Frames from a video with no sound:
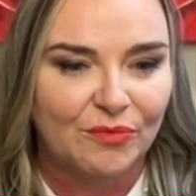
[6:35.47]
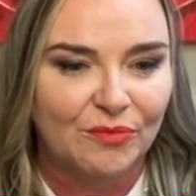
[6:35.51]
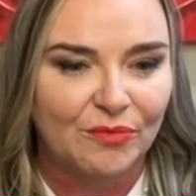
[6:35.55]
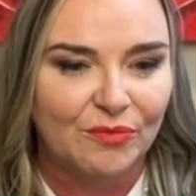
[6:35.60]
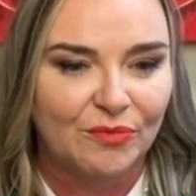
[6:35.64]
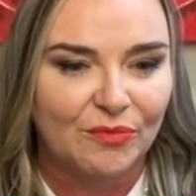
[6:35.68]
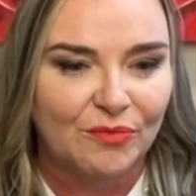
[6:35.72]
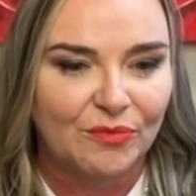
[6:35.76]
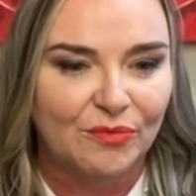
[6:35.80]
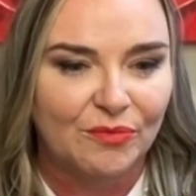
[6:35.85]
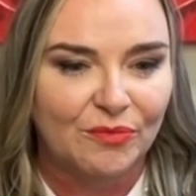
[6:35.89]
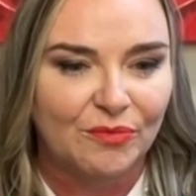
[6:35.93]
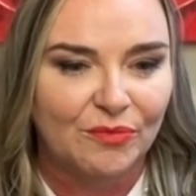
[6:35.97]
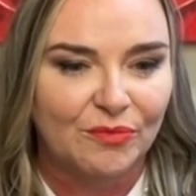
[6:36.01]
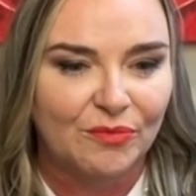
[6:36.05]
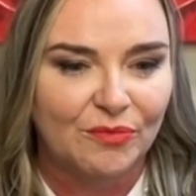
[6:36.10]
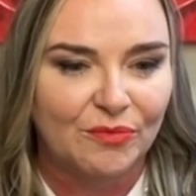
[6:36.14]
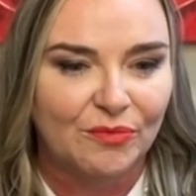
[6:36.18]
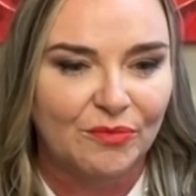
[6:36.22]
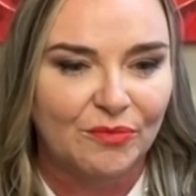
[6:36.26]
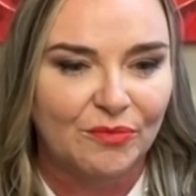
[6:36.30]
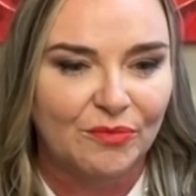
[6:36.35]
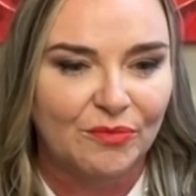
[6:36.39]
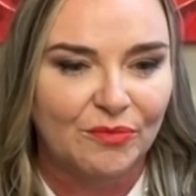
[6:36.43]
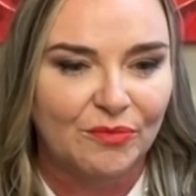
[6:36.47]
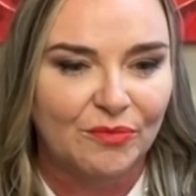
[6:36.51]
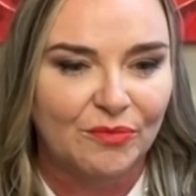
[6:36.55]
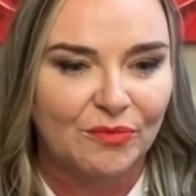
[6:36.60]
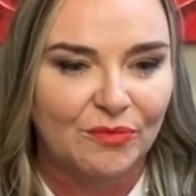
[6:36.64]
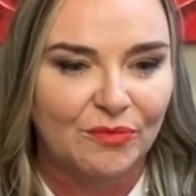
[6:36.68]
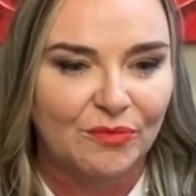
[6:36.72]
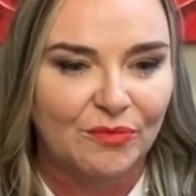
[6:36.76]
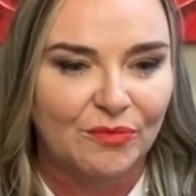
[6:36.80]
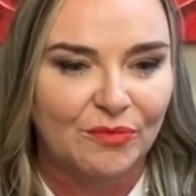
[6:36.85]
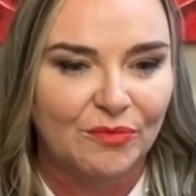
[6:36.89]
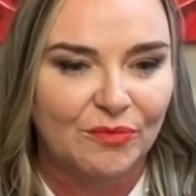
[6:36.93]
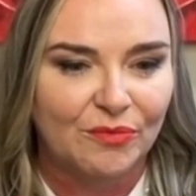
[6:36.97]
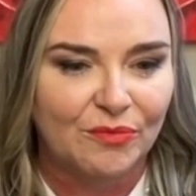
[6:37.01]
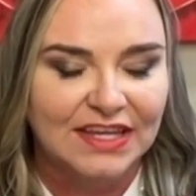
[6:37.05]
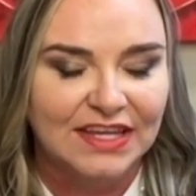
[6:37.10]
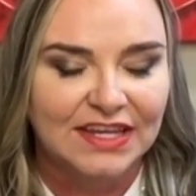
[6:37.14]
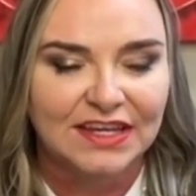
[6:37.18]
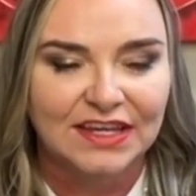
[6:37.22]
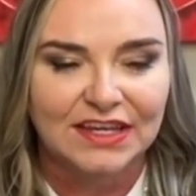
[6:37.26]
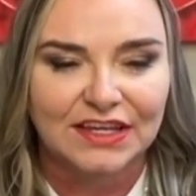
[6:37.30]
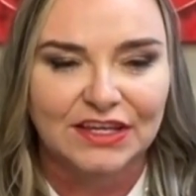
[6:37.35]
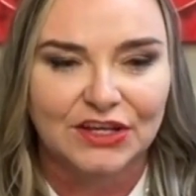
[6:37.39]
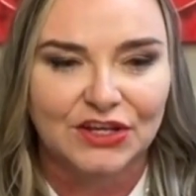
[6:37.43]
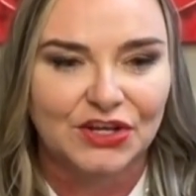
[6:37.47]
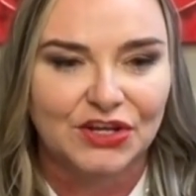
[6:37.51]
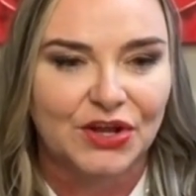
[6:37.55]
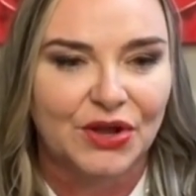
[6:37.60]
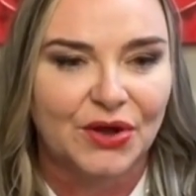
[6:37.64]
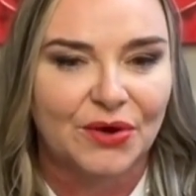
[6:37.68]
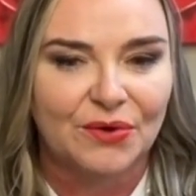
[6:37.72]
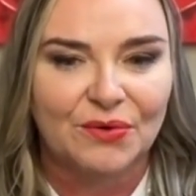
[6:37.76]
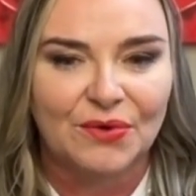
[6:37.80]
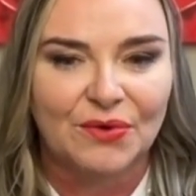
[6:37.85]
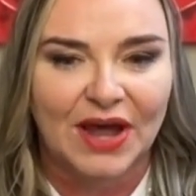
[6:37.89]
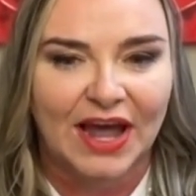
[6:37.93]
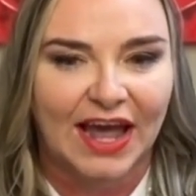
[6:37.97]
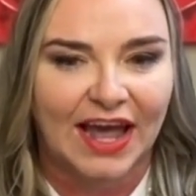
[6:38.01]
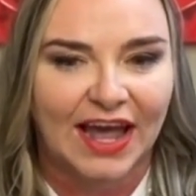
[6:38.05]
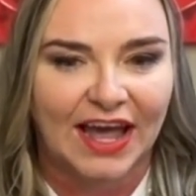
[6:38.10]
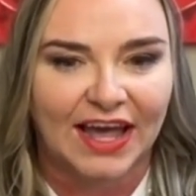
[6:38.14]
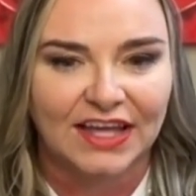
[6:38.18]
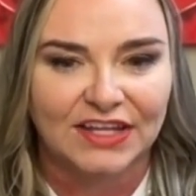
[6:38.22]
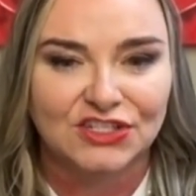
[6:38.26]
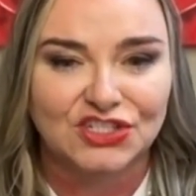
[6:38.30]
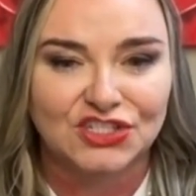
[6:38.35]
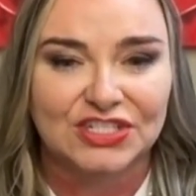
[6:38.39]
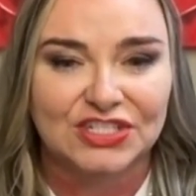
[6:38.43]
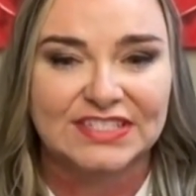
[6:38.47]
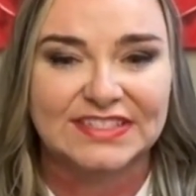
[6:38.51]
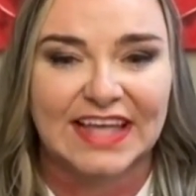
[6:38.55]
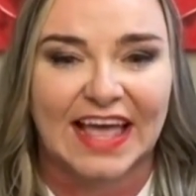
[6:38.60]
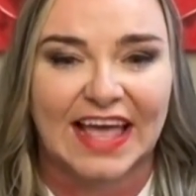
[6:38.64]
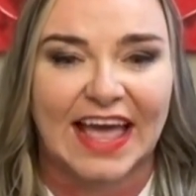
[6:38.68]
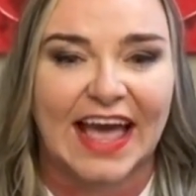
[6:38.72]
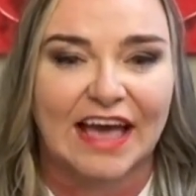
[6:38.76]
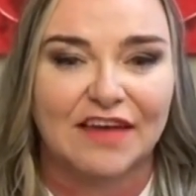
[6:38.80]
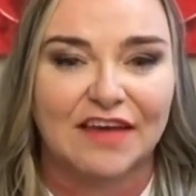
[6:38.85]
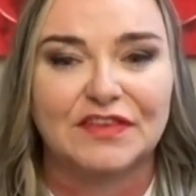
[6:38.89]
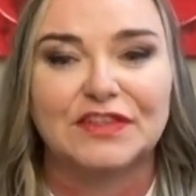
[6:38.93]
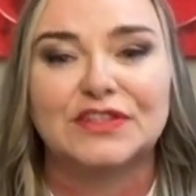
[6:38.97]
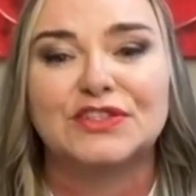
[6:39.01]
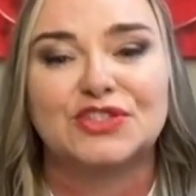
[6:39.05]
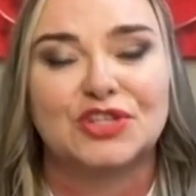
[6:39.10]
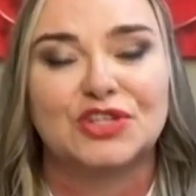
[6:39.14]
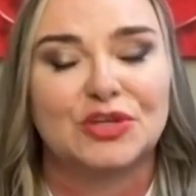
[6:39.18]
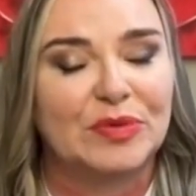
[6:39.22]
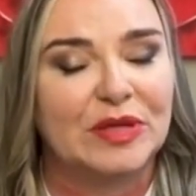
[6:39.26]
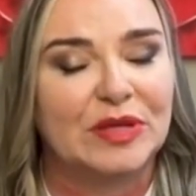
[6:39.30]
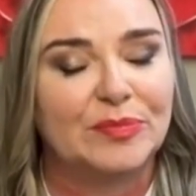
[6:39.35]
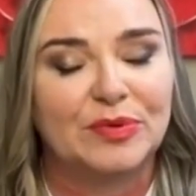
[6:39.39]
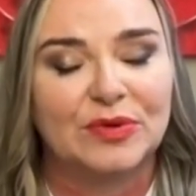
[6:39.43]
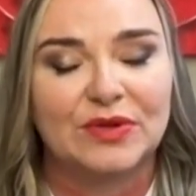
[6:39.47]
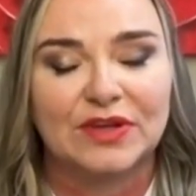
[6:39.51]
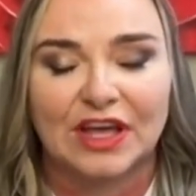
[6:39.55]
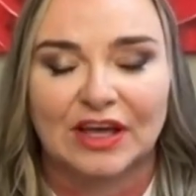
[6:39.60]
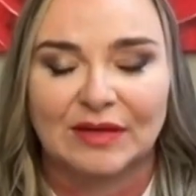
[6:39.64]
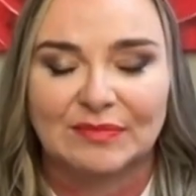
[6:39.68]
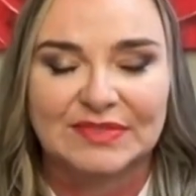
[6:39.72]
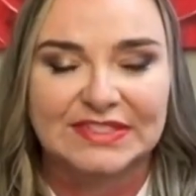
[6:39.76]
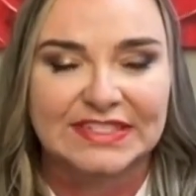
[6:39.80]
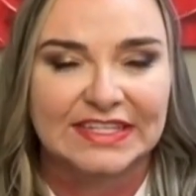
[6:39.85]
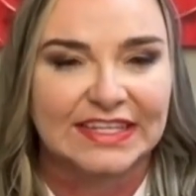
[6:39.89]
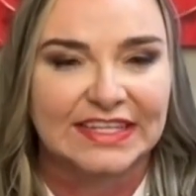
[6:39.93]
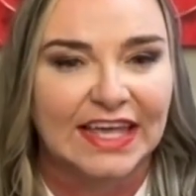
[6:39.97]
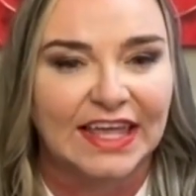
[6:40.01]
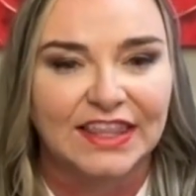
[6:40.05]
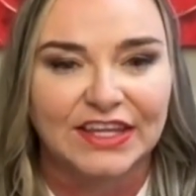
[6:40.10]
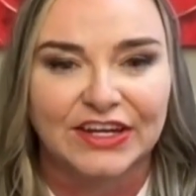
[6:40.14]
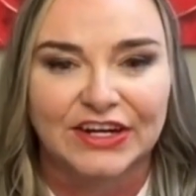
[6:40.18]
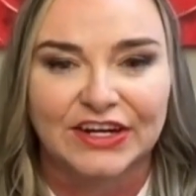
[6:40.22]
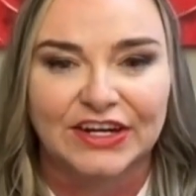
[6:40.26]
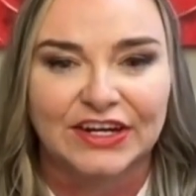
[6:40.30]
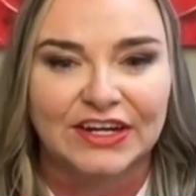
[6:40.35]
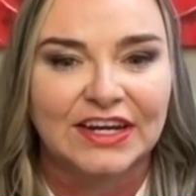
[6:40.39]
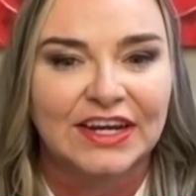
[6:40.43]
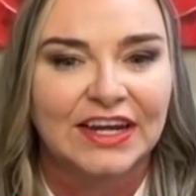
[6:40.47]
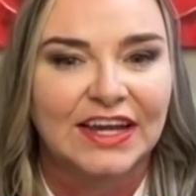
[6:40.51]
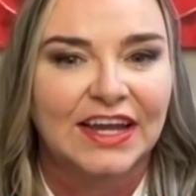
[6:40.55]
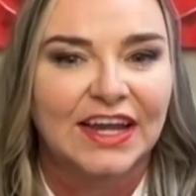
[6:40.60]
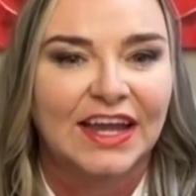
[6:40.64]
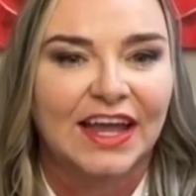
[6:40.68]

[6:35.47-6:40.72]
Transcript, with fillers: love is everything to me you know and just having two people come together